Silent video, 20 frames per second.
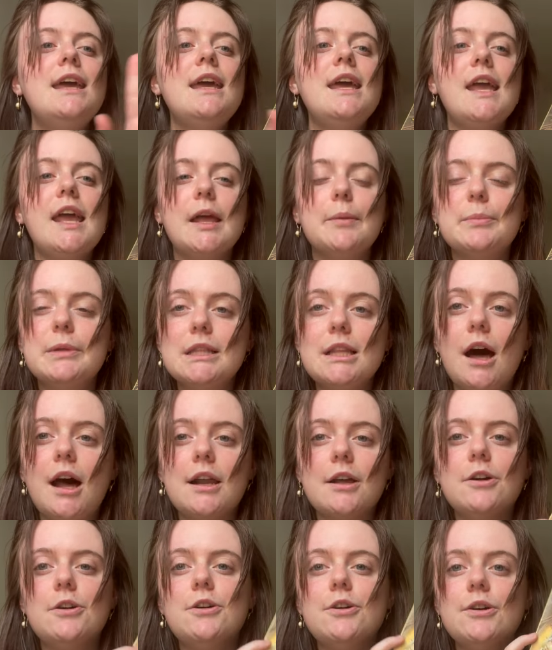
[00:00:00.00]
and
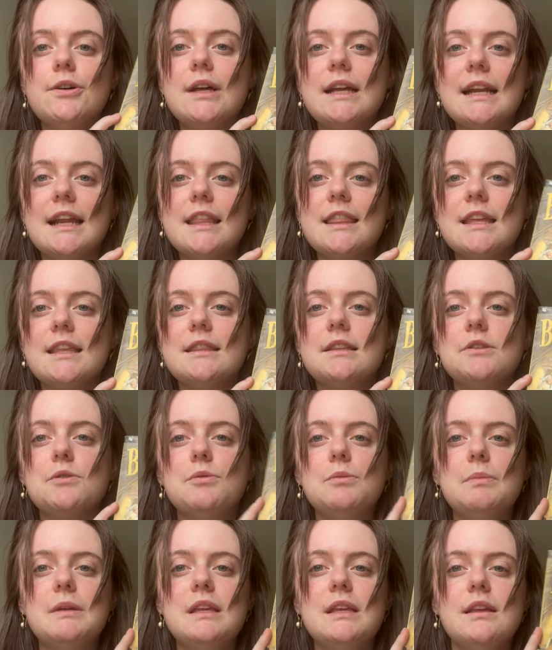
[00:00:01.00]
melodical, and I think this
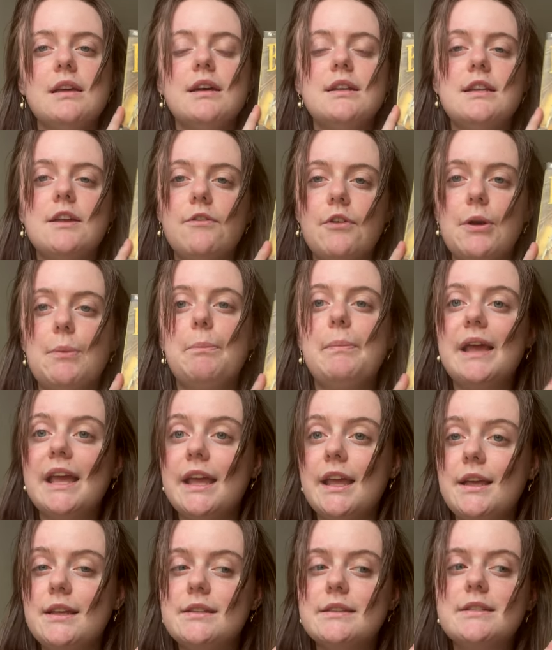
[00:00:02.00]
would be a different
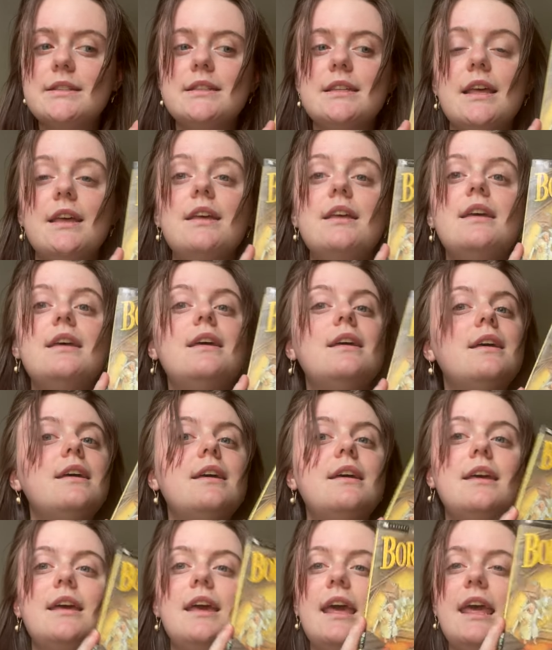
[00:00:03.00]
pace
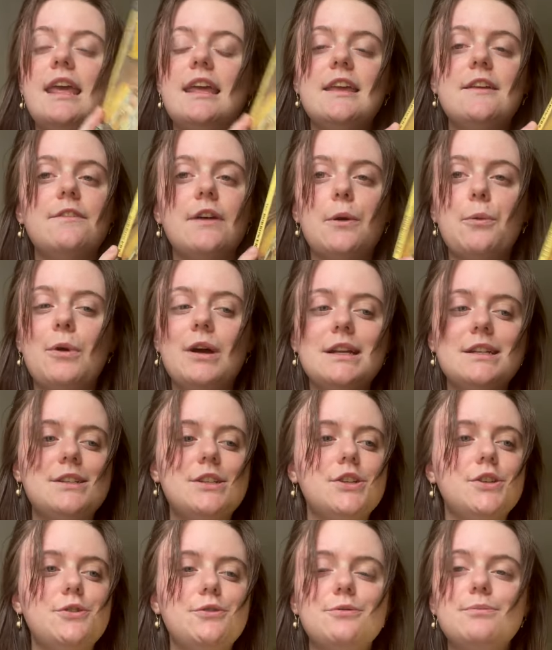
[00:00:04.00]
if I want
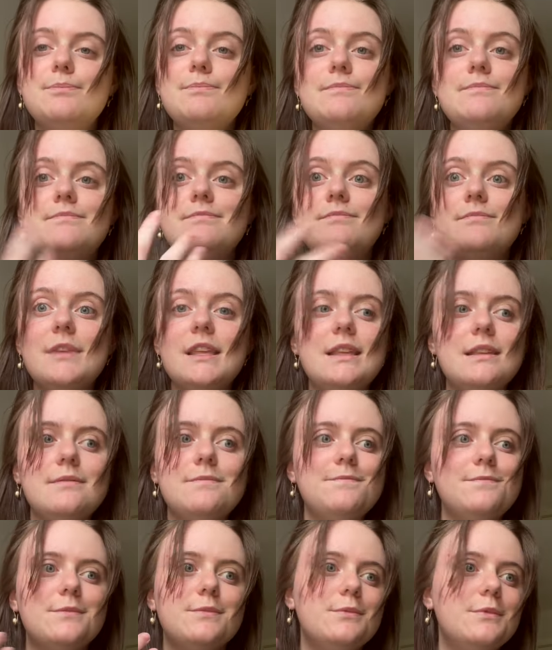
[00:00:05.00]
to
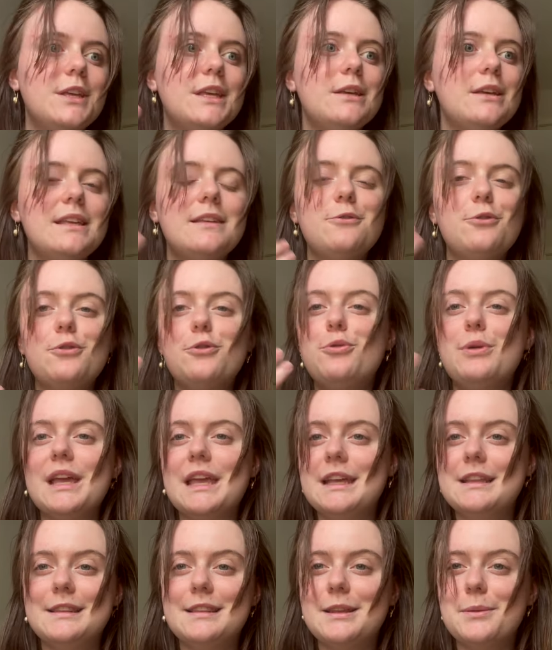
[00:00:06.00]

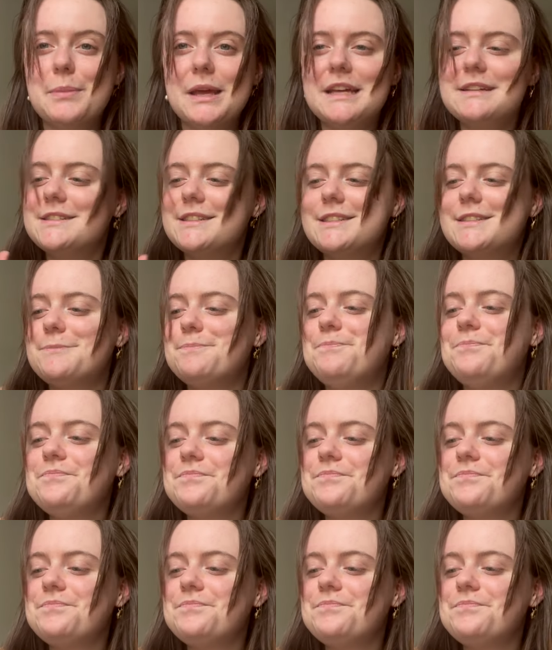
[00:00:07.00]
quicken the pace.